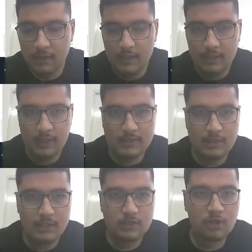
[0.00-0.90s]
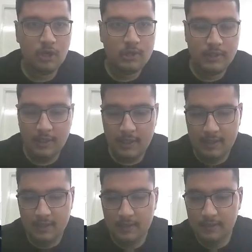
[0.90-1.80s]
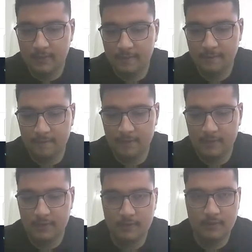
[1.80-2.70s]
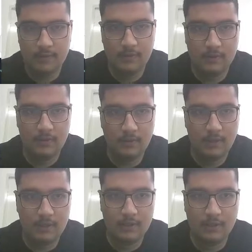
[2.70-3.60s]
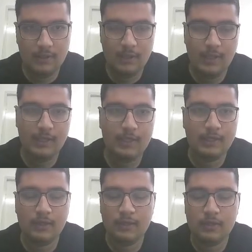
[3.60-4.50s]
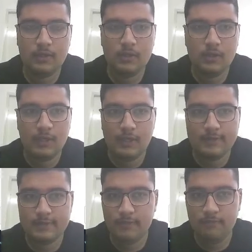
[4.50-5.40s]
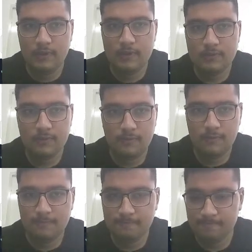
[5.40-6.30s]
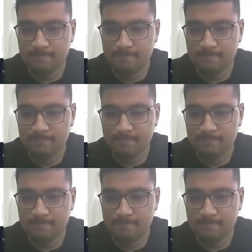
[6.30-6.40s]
easily sort the array in in the custom way. So